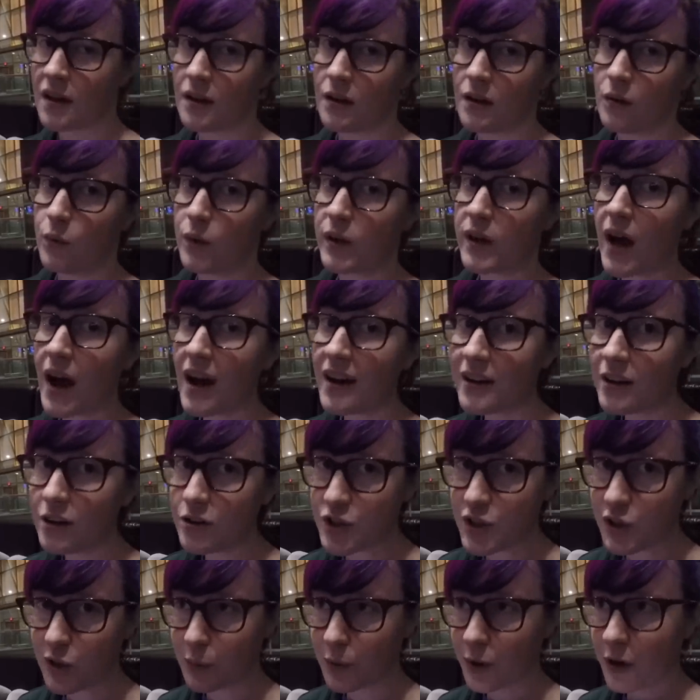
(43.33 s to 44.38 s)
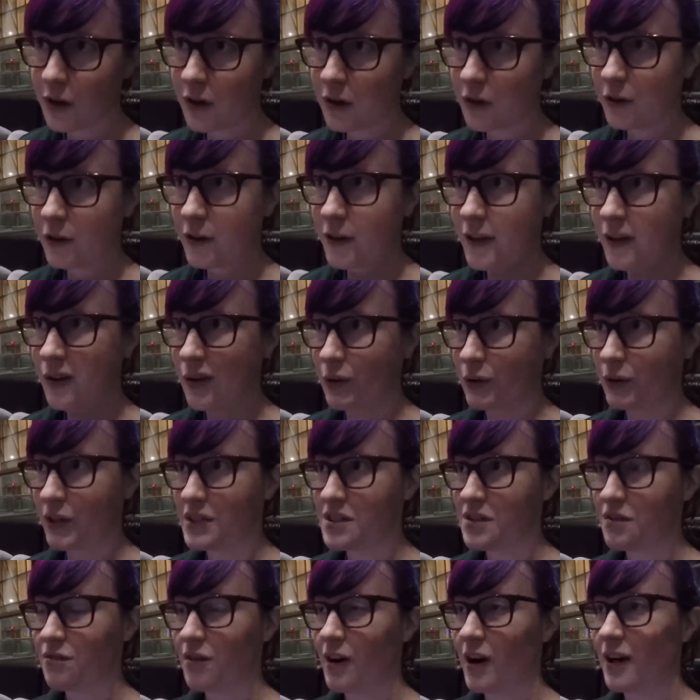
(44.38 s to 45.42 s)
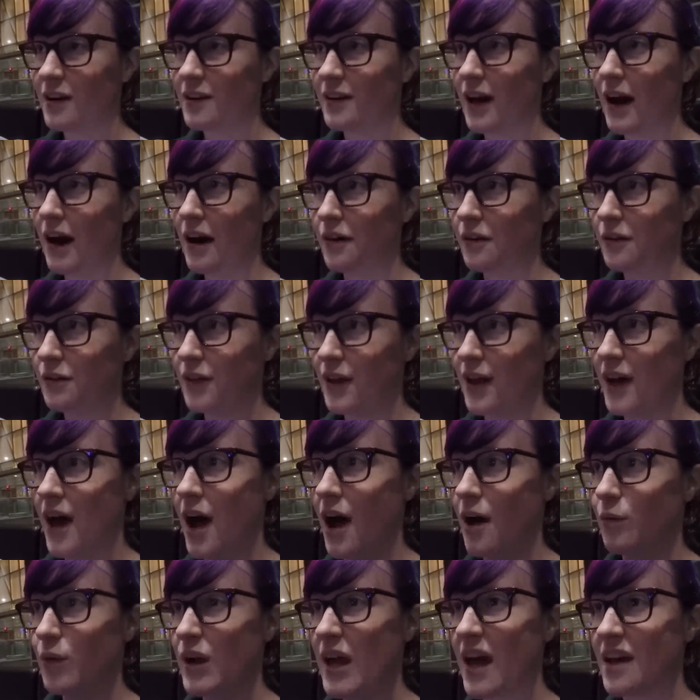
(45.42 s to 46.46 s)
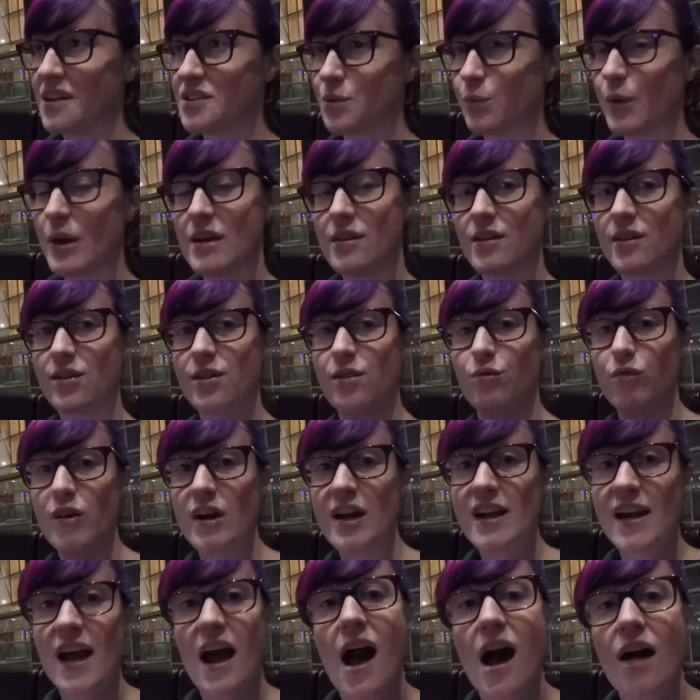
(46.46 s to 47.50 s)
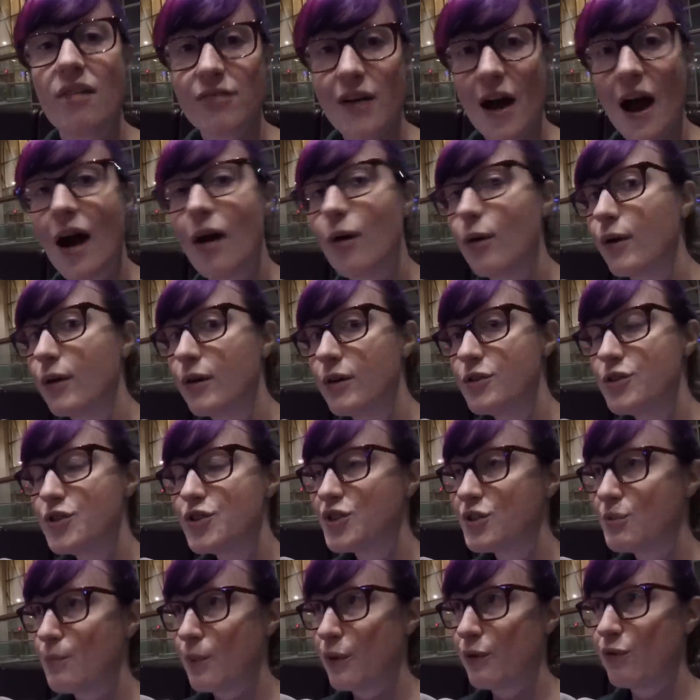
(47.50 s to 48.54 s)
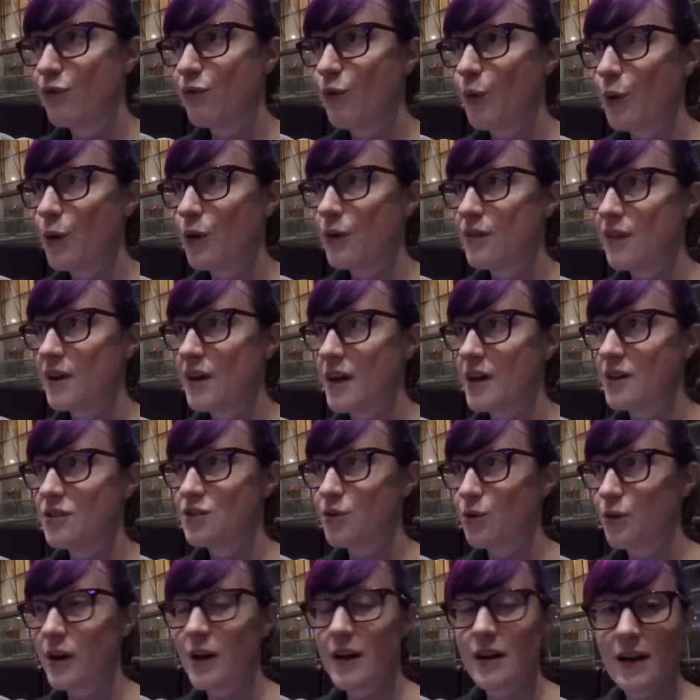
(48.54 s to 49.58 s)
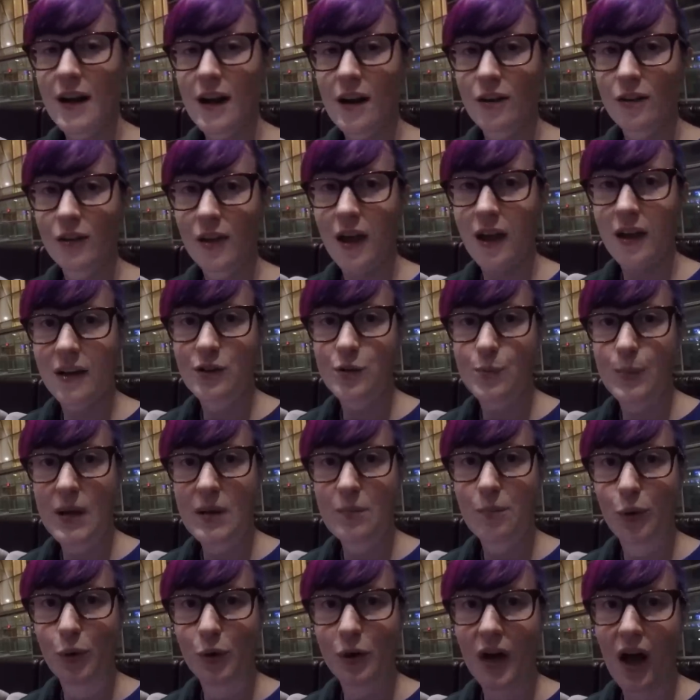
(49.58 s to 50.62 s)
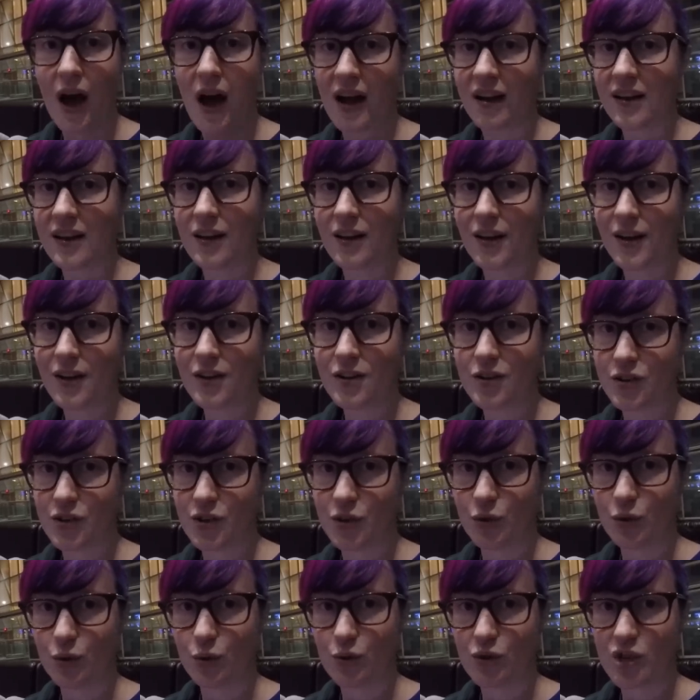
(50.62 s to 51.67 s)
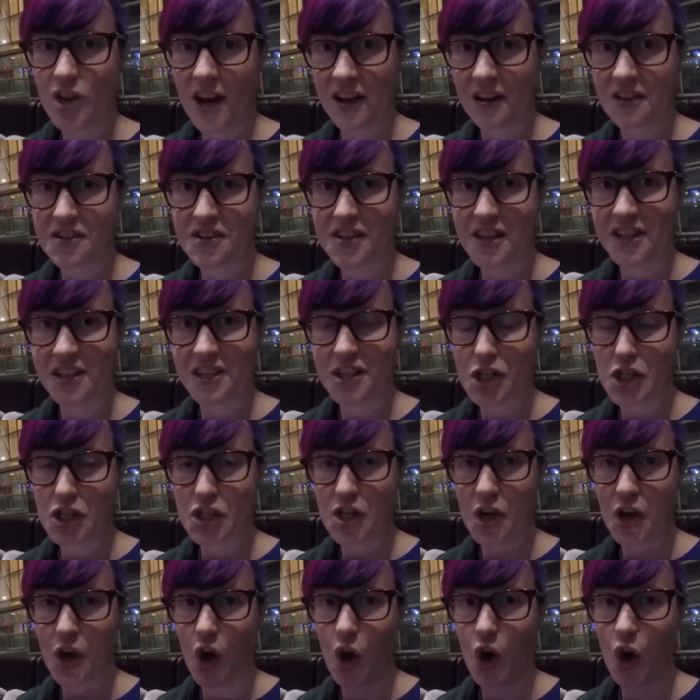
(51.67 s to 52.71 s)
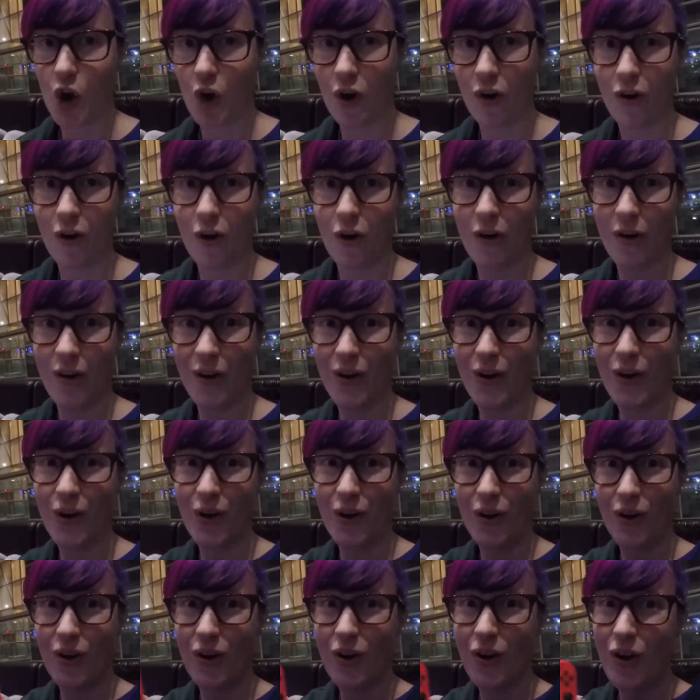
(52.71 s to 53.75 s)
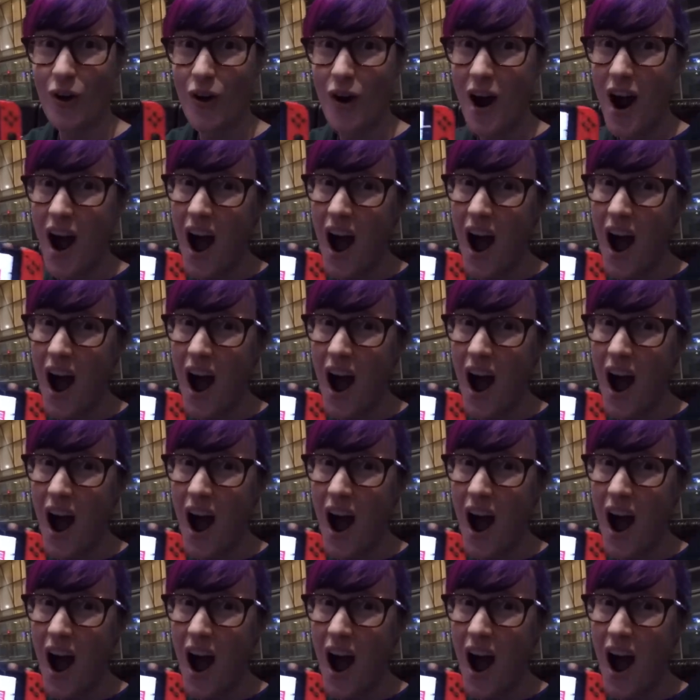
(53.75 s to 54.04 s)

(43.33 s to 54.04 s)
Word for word: We got here super early only to find out that we had to wait 3.5 hours before the Azorian Airlines people got here to check us in. So...